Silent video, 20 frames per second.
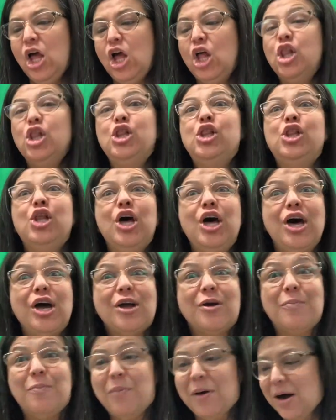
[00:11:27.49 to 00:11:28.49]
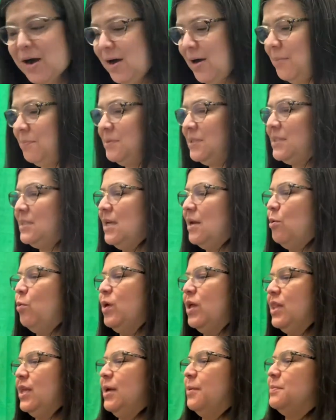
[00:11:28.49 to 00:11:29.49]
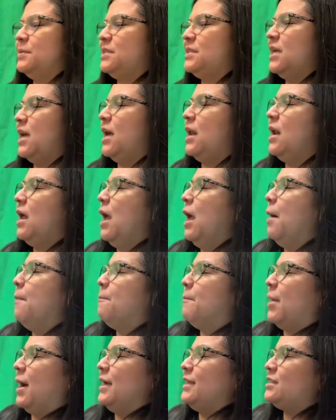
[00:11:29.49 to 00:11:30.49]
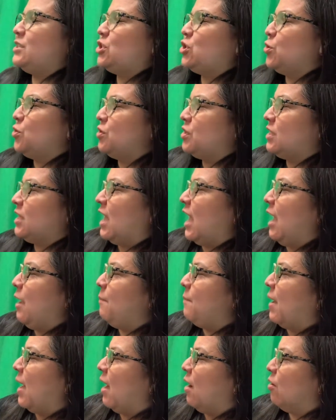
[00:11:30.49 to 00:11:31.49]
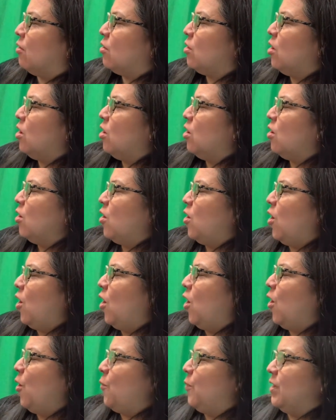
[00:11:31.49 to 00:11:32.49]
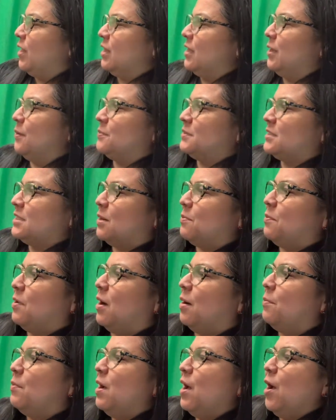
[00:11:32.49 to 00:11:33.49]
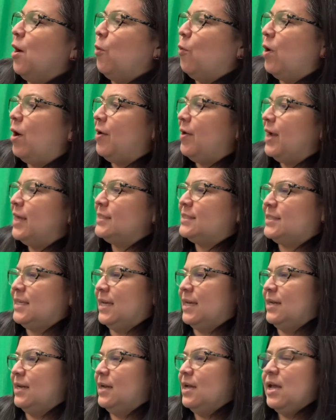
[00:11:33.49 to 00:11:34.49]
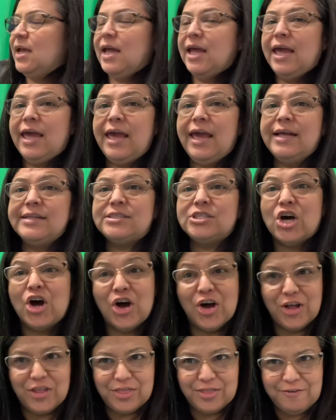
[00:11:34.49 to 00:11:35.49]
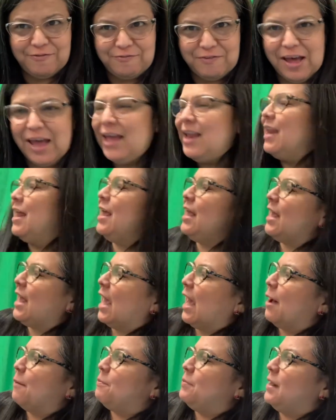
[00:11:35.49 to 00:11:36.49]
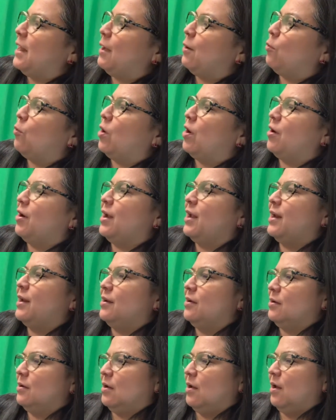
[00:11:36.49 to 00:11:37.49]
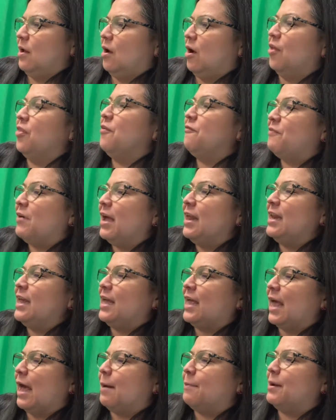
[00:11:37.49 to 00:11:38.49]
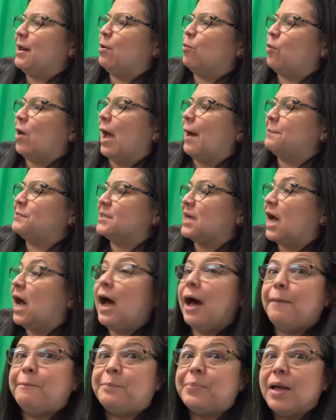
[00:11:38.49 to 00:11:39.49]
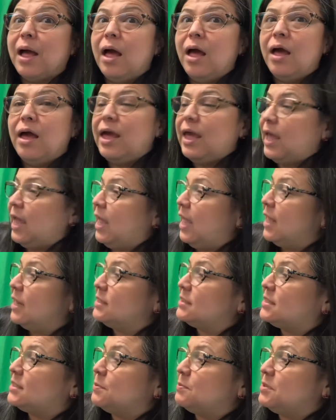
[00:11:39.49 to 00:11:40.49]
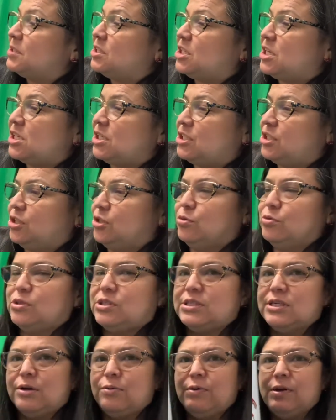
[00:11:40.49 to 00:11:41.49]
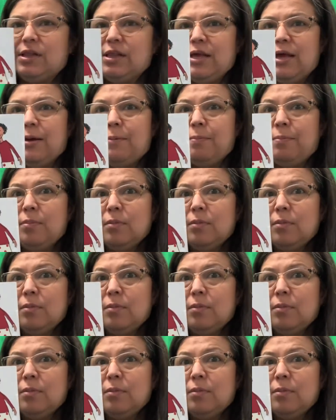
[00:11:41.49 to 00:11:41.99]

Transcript: Look, Mom, William said, my tooth came out. Oh, William said, Mom, where is it? It's on the filing cabinet where it, on the filing cabinet wrapped up in some tissue, said William.